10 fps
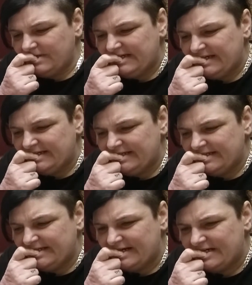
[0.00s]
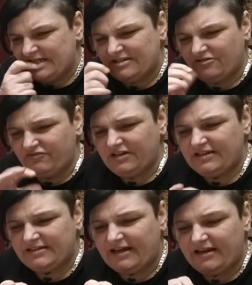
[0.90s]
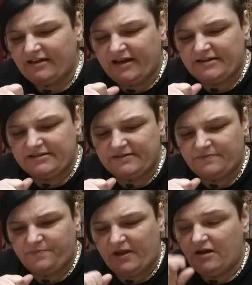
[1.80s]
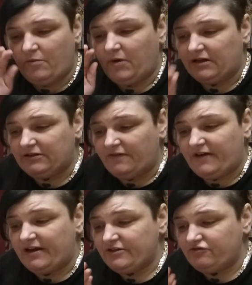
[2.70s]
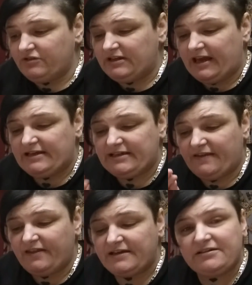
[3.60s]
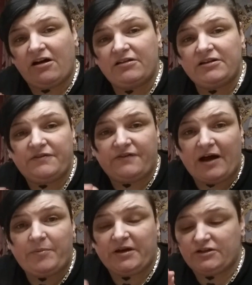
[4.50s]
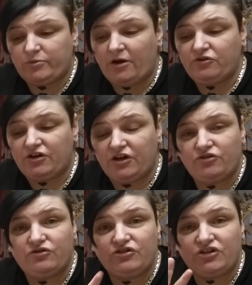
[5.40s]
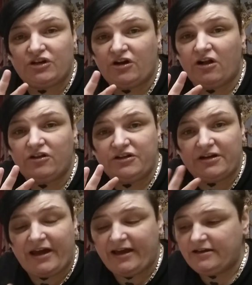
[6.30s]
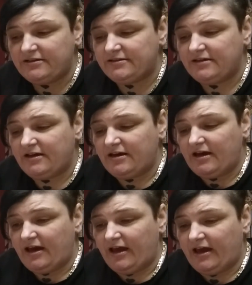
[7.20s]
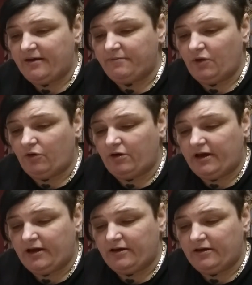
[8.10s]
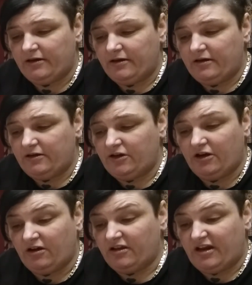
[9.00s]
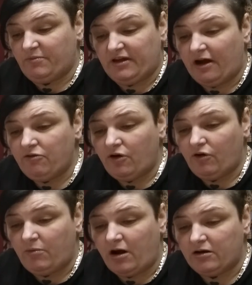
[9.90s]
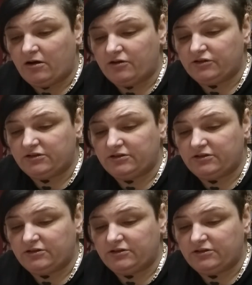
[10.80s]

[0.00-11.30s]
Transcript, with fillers: The kind of stars. They're really stylized. I love it. It's really nice. And this colour of fabric as well you can use. You can colour your inks um, on it. You can colour it in with your alcohol markers.